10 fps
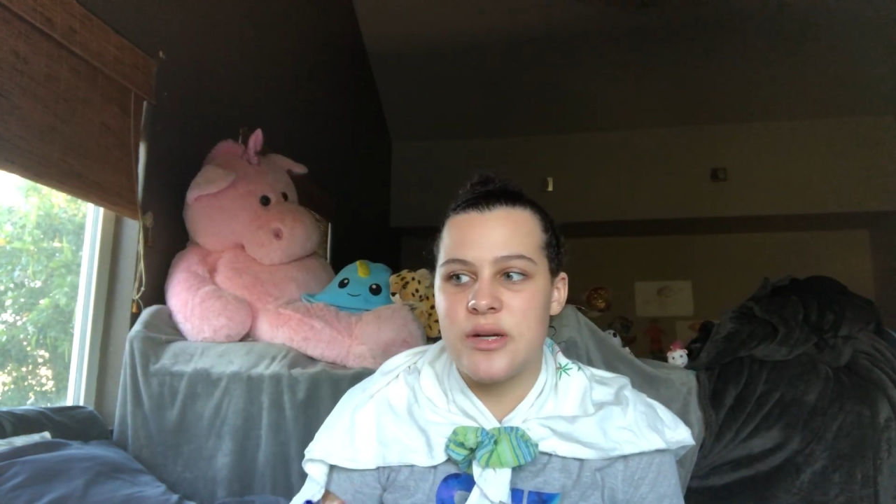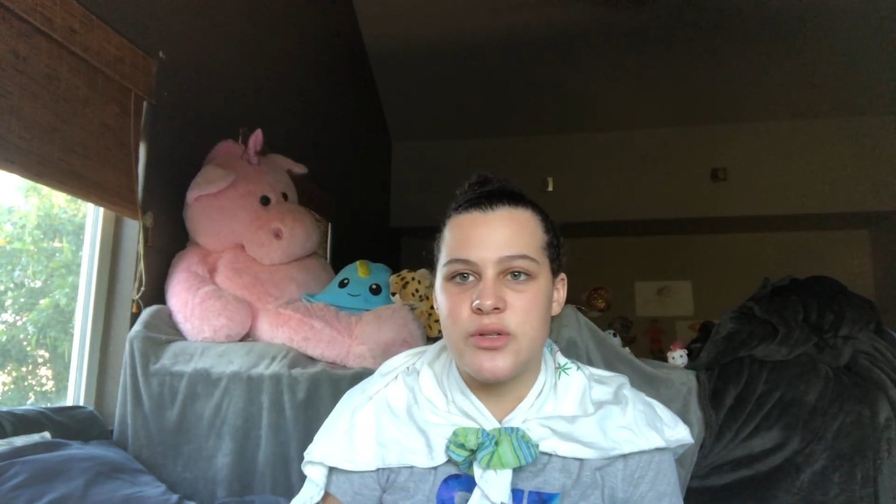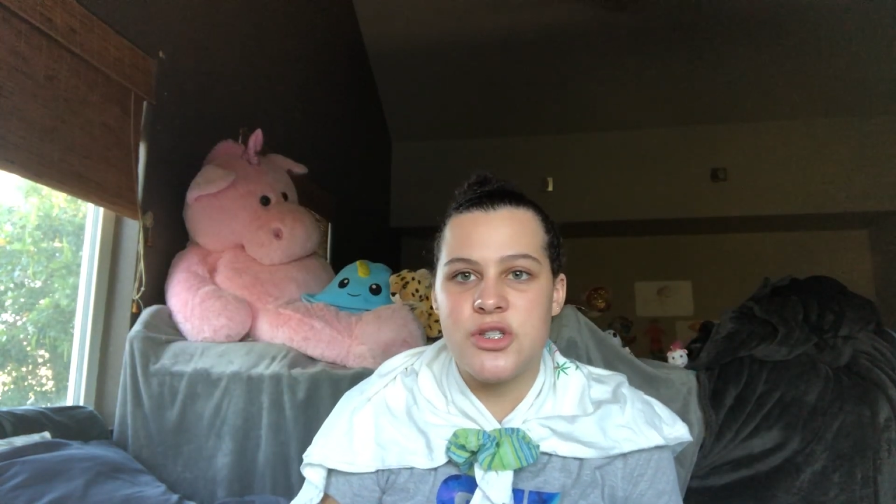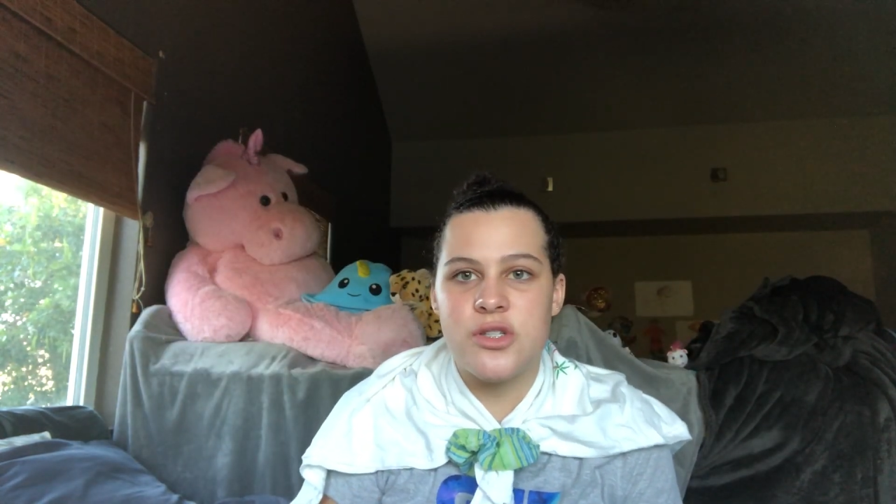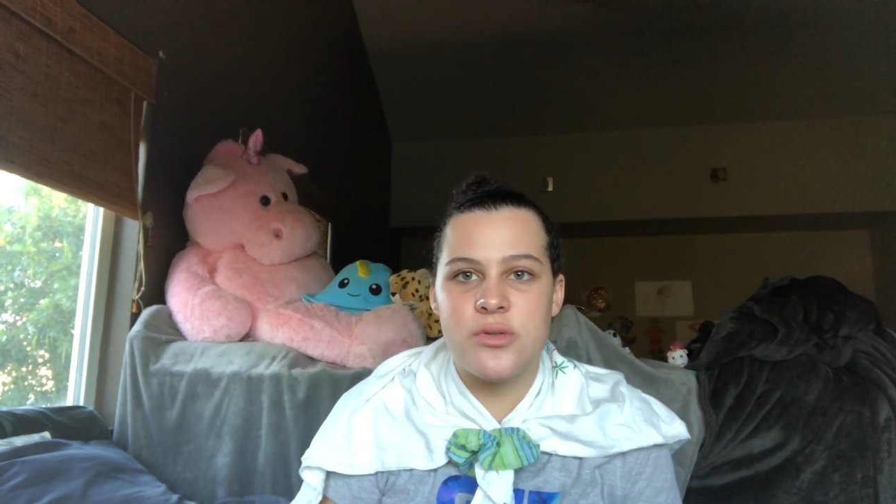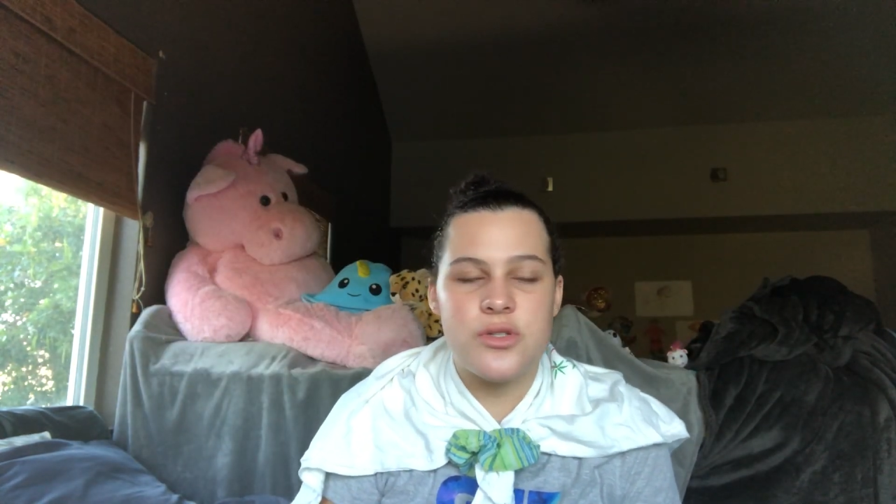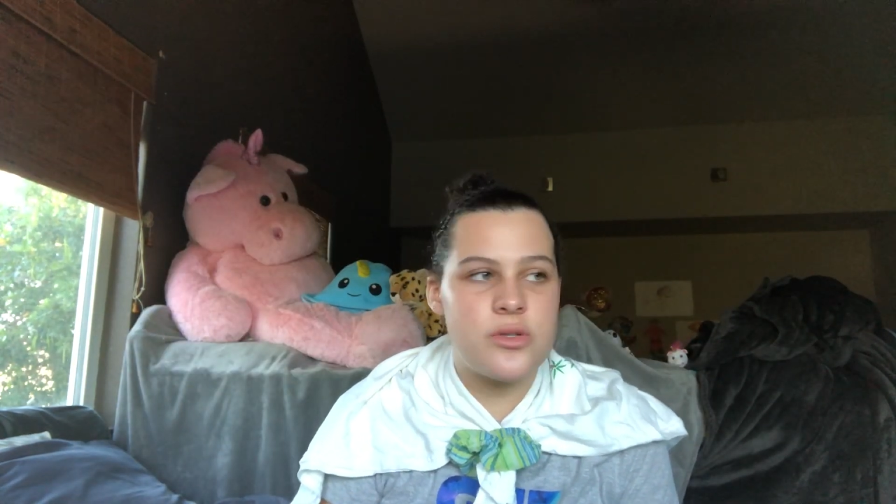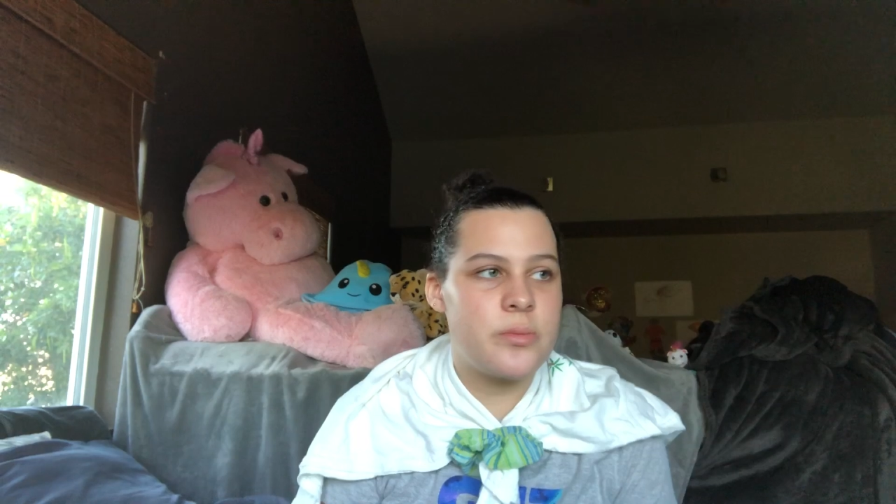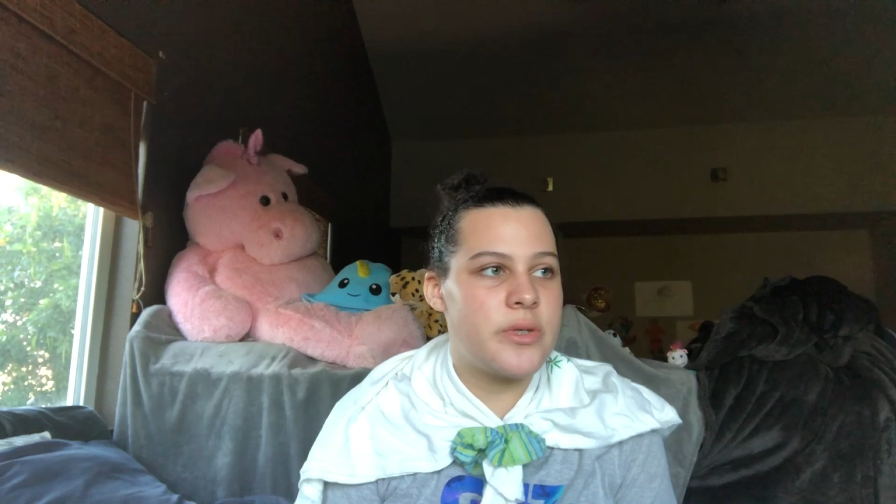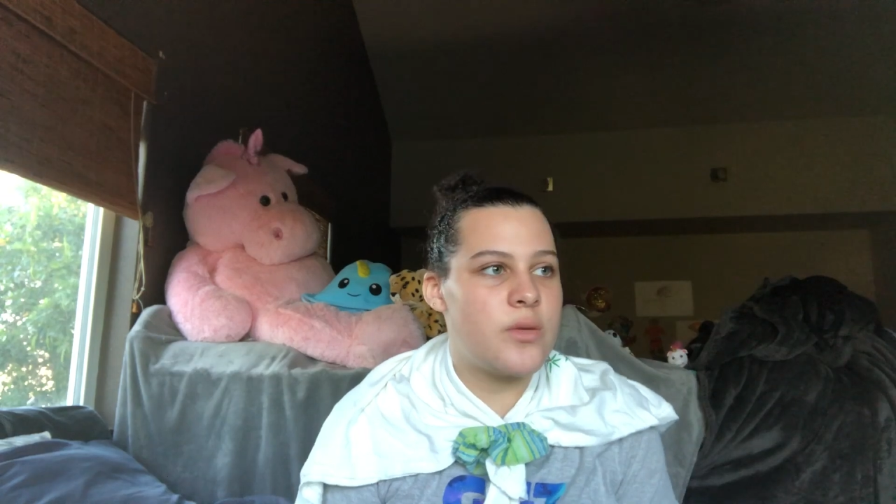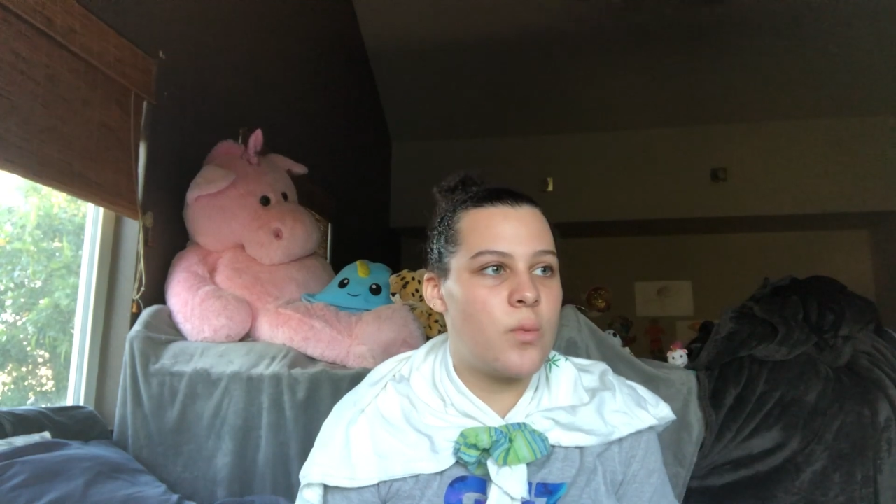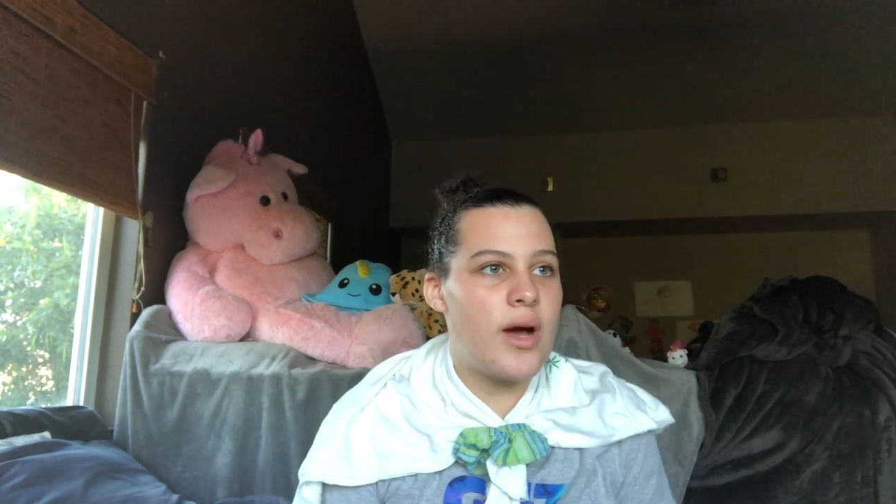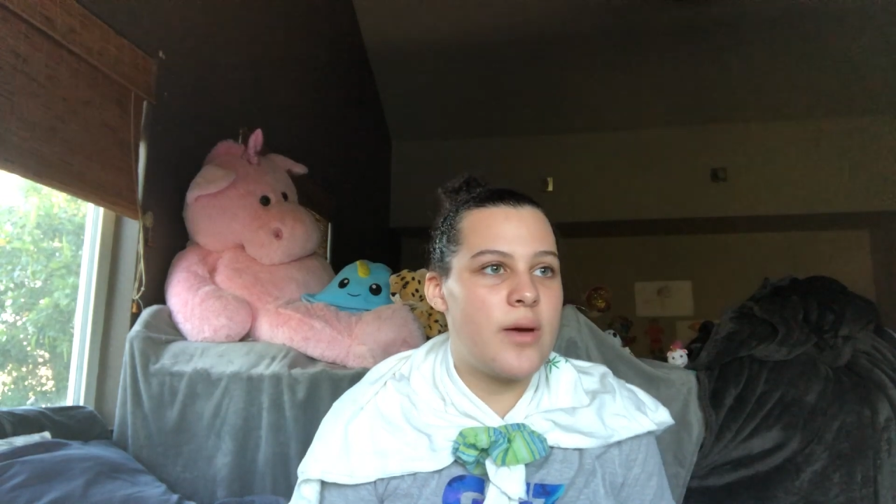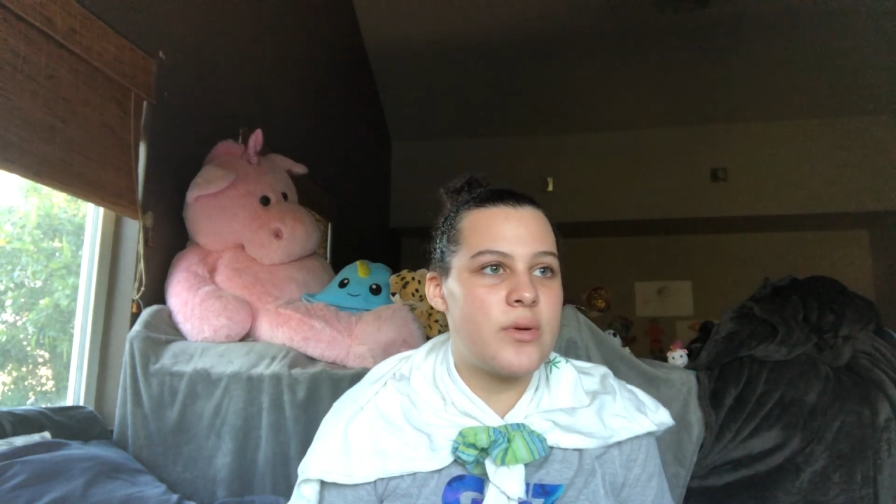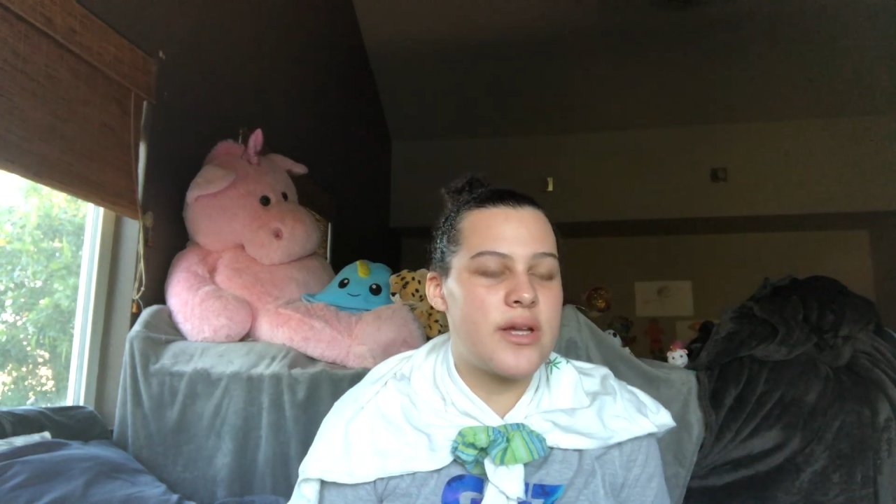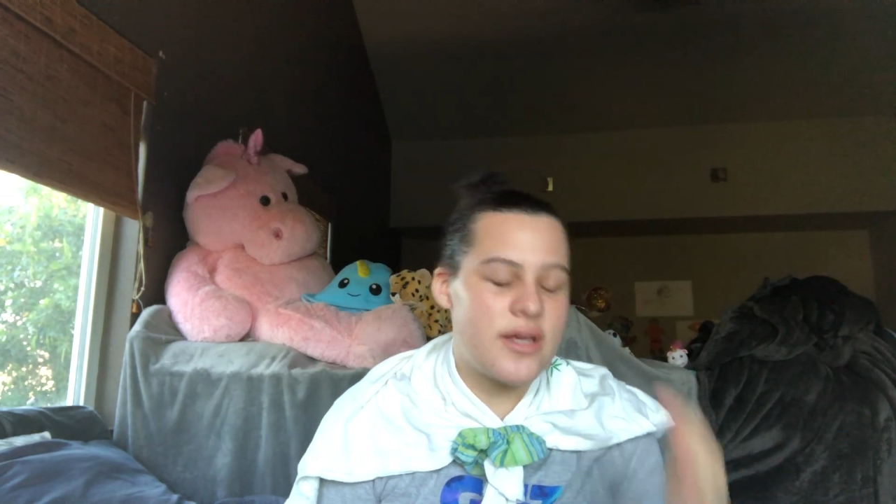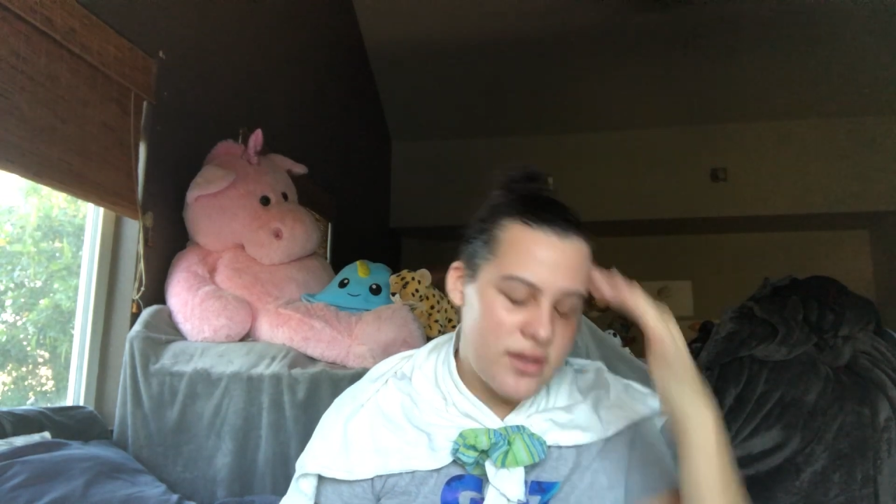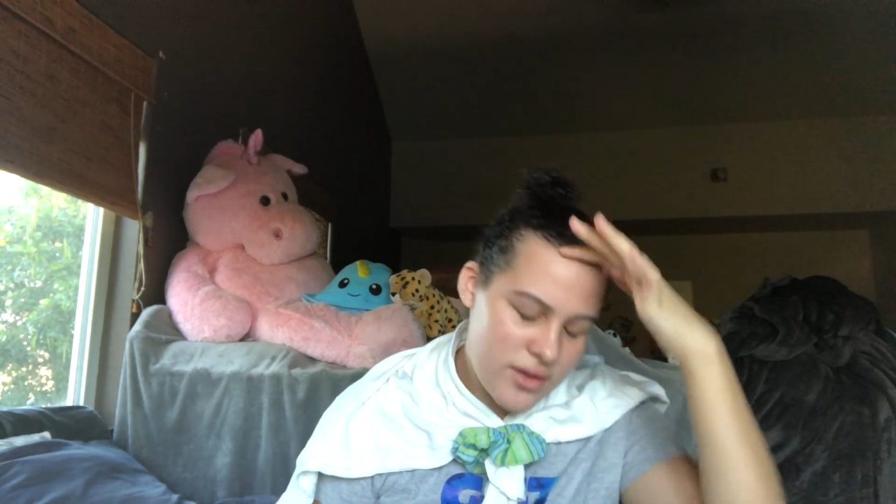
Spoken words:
That was so stupid. Why would I?